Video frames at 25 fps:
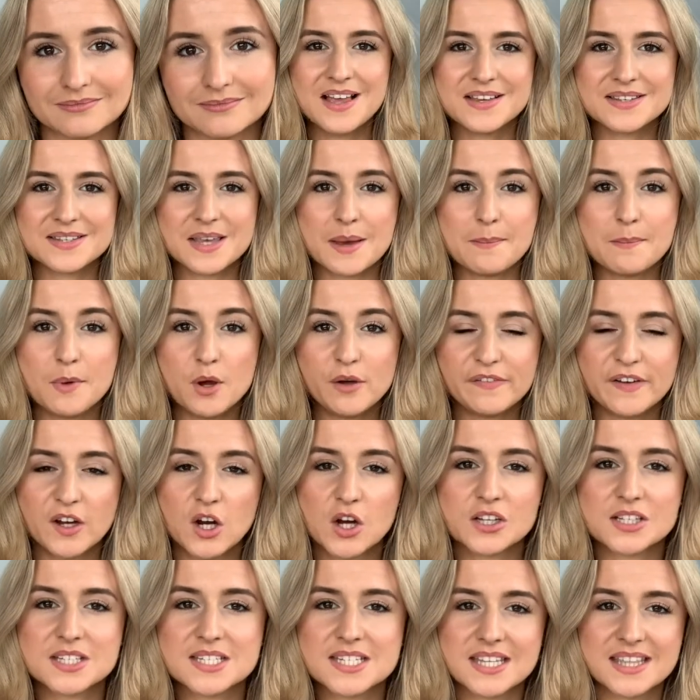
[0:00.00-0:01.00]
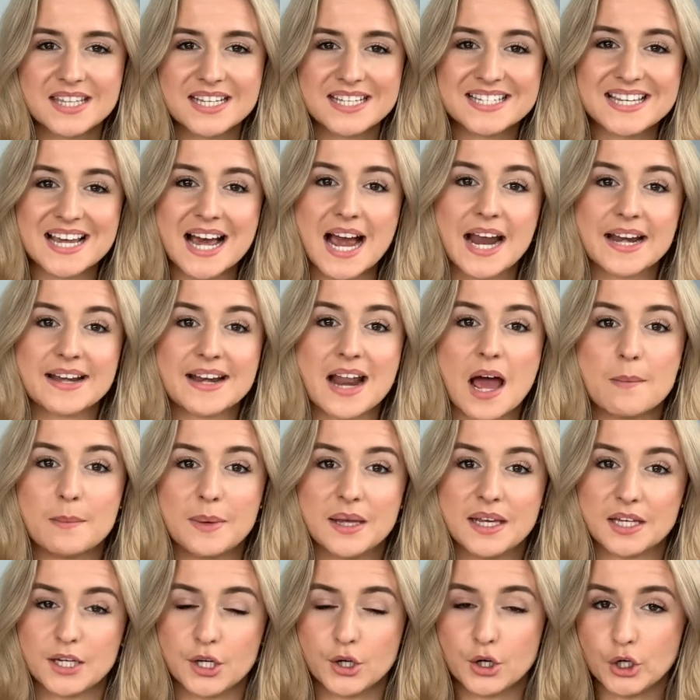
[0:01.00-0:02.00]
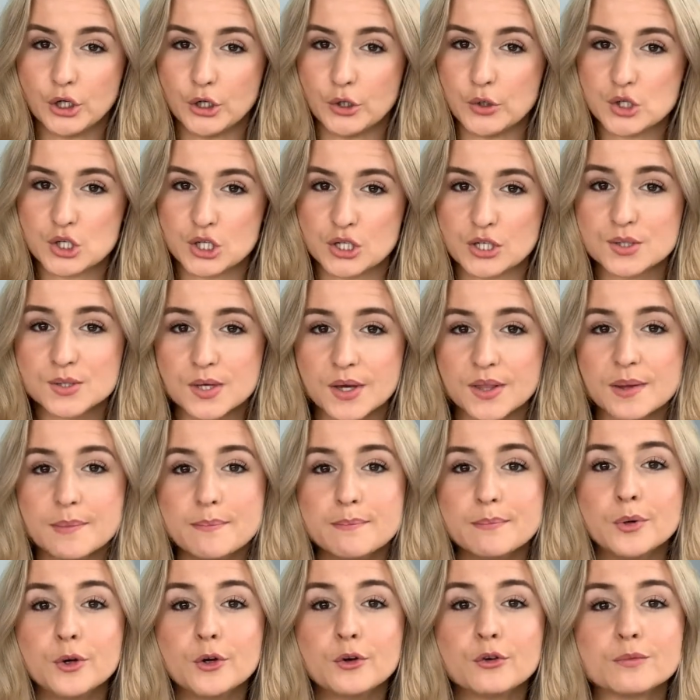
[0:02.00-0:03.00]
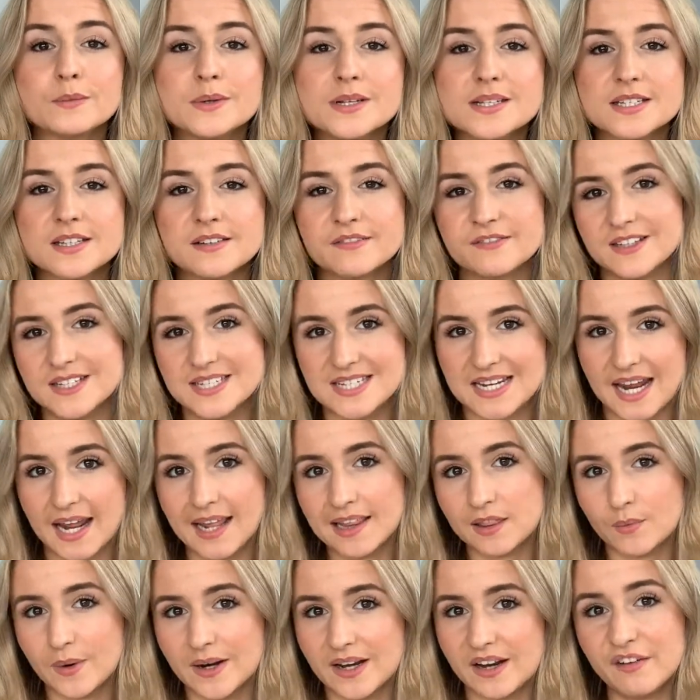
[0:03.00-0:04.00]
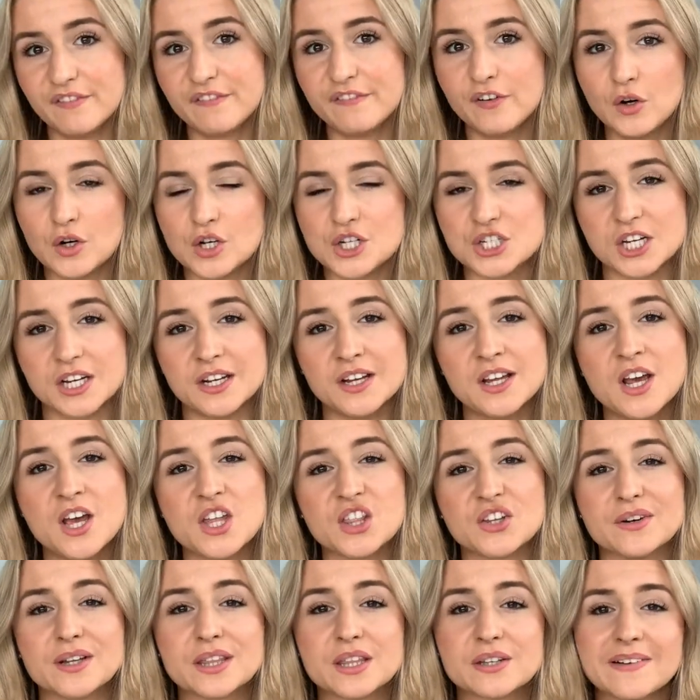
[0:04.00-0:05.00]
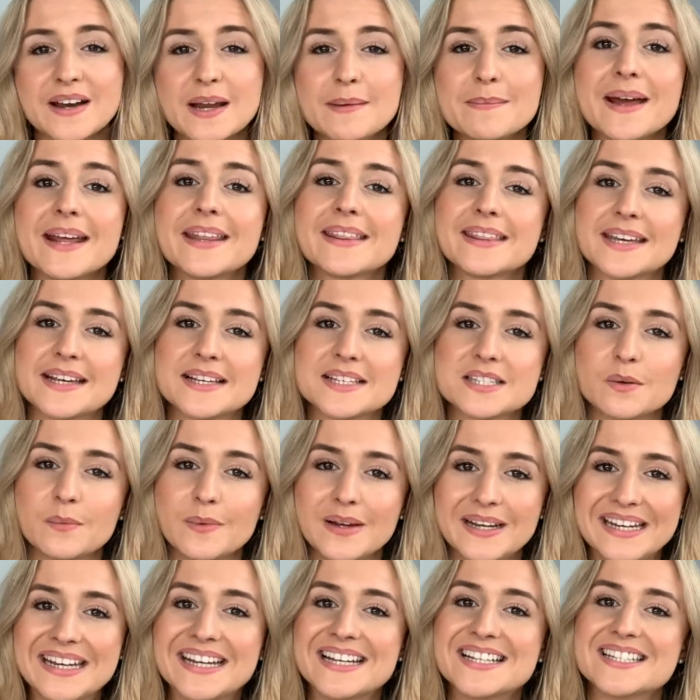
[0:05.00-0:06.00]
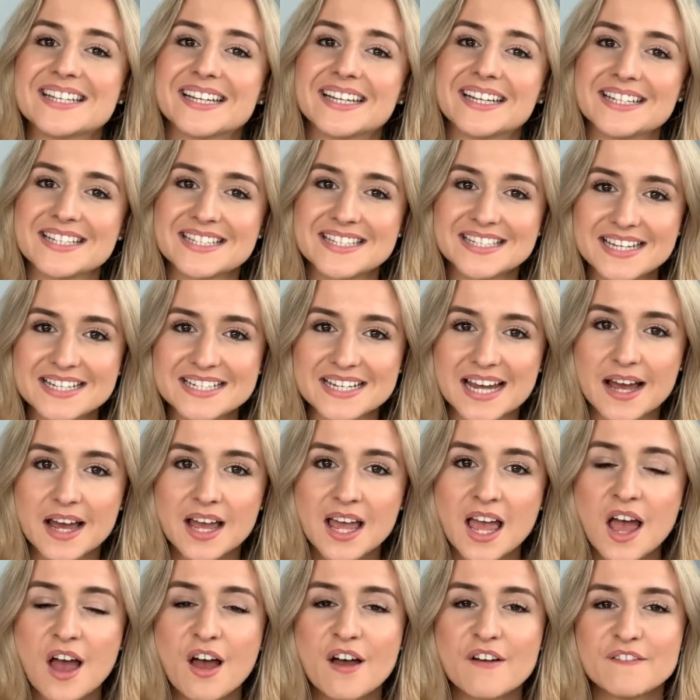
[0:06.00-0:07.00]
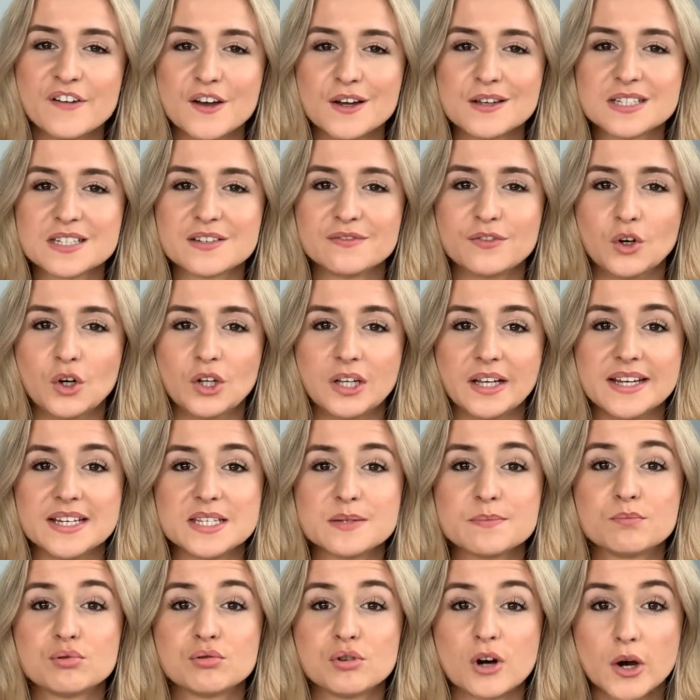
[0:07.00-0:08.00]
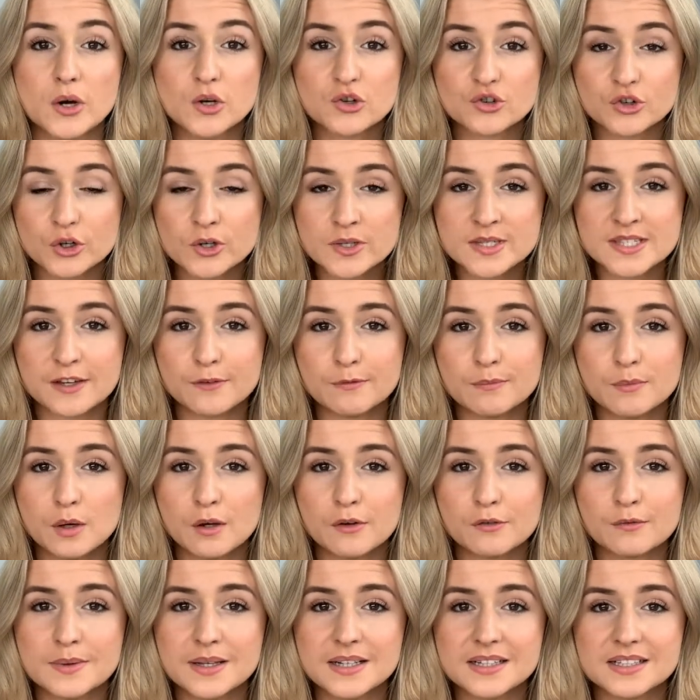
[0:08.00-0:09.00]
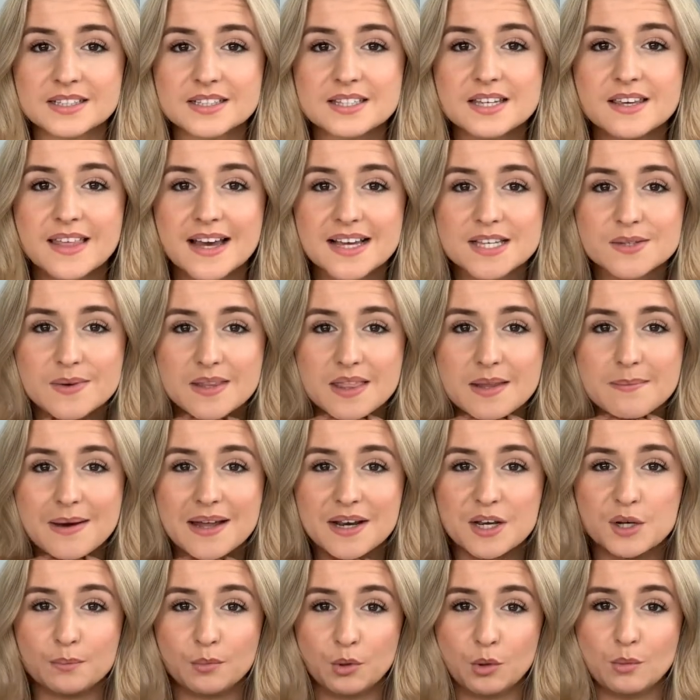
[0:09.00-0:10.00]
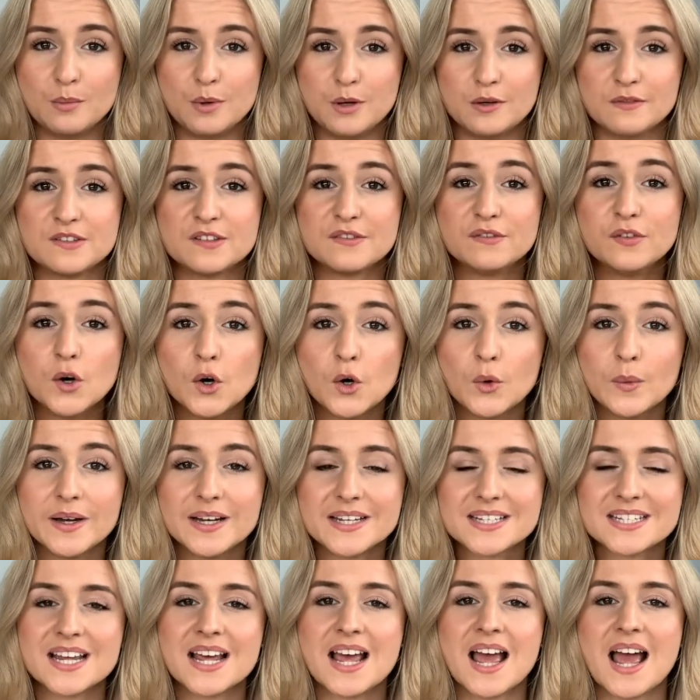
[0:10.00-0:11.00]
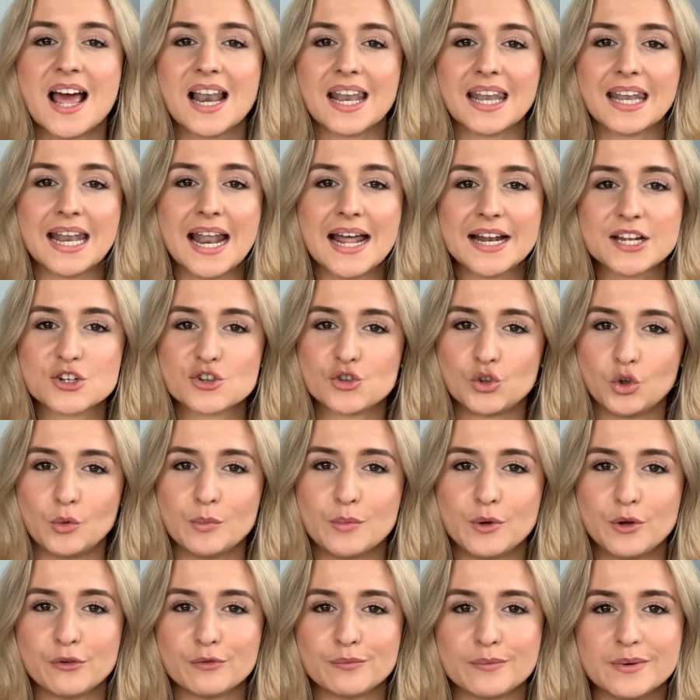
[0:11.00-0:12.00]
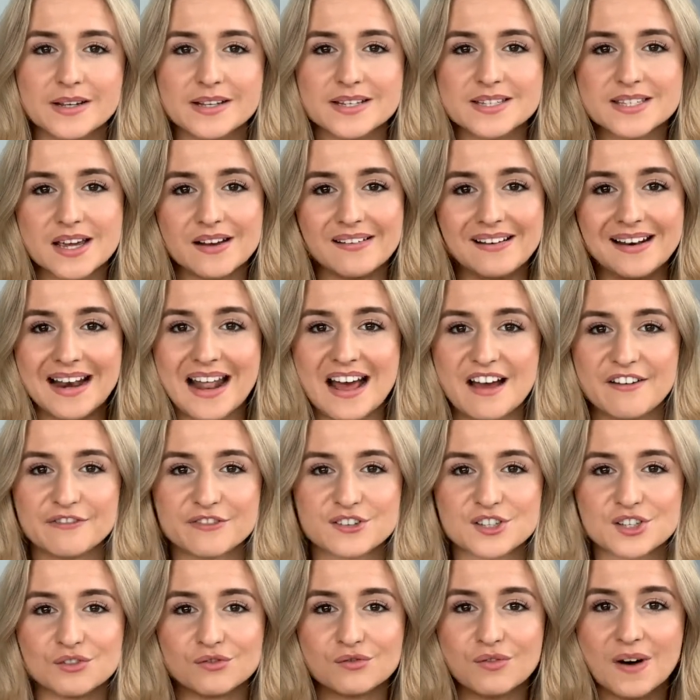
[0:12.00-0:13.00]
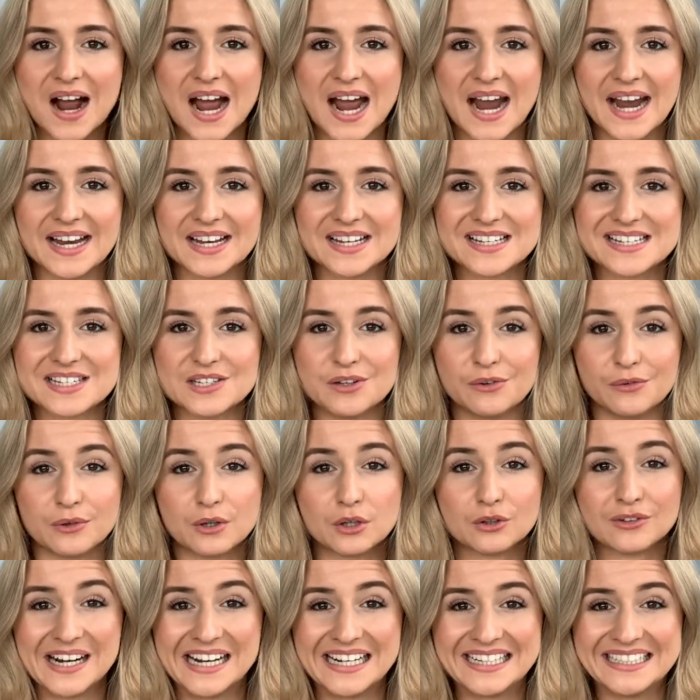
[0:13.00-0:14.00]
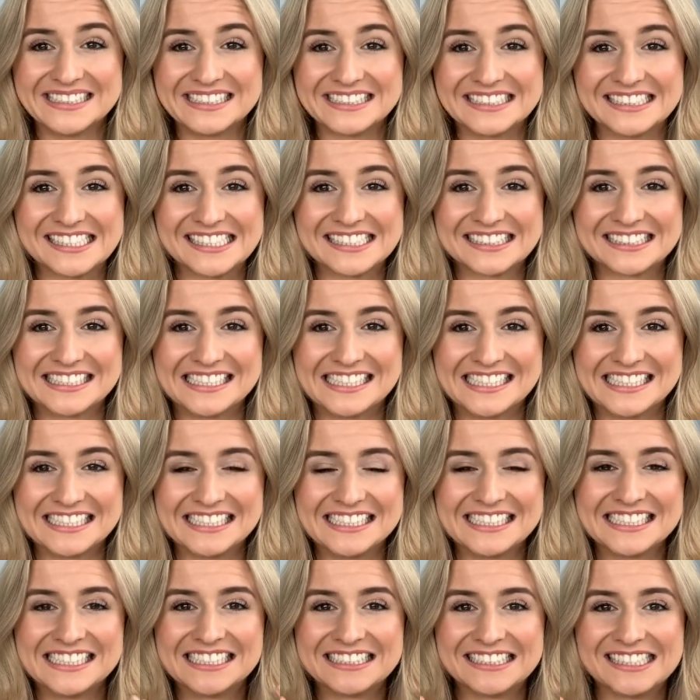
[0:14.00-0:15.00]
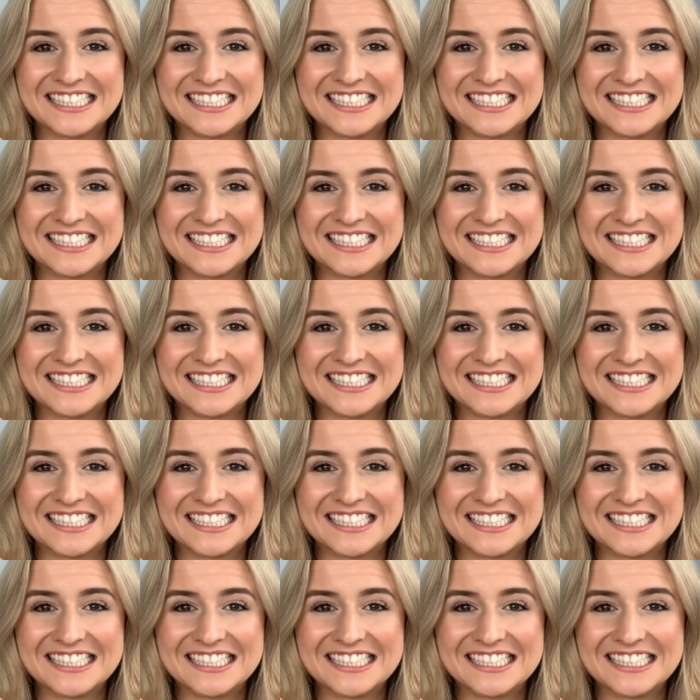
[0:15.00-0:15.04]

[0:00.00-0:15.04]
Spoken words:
So moving on to the dynamic occlusion, so the movement of the teeth when in function, there are 3 main things that we need to consider. First of all is protrusive movement, so that's when the mandible moves forward, lateral movement, so left to right, sort of grinding, sliding